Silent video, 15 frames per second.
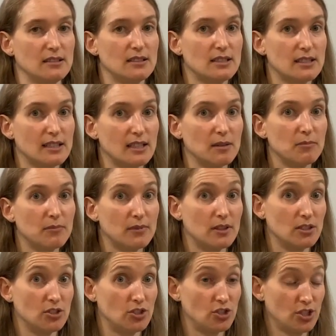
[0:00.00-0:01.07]
skip the
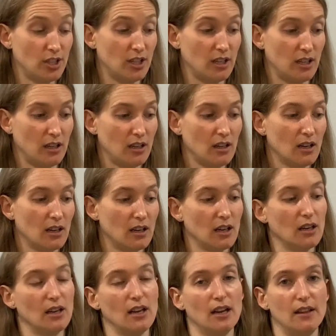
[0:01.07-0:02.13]
G,
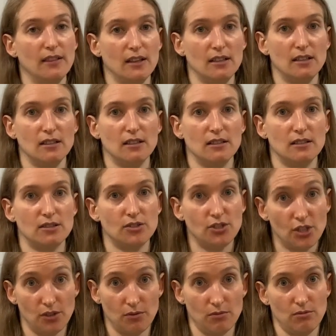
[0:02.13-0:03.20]
and then 2,
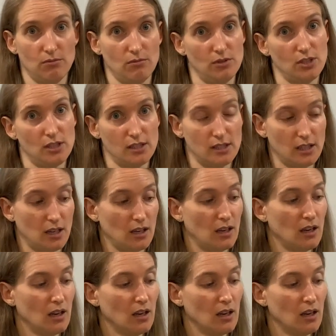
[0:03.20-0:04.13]
which is C.